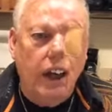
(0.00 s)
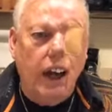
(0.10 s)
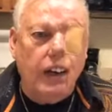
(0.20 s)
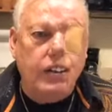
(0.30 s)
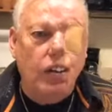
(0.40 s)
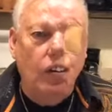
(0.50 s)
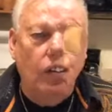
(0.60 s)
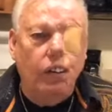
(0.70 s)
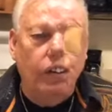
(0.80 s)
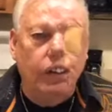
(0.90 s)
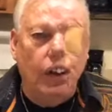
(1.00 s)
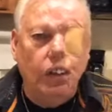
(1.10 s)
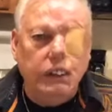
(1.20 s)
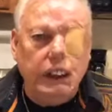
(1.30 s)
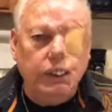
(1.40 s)
And so the
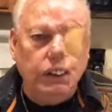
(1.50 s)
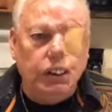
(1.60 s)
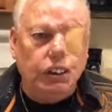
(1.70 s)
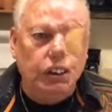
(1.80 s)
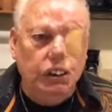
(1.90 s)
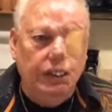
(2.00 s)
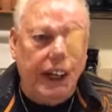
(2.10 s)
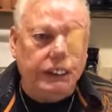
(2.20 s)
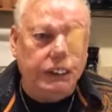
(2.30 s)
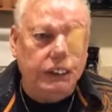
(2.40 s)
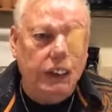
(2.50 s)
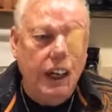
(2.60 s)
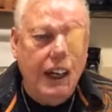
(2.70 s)
Old Testament was a schoolmaster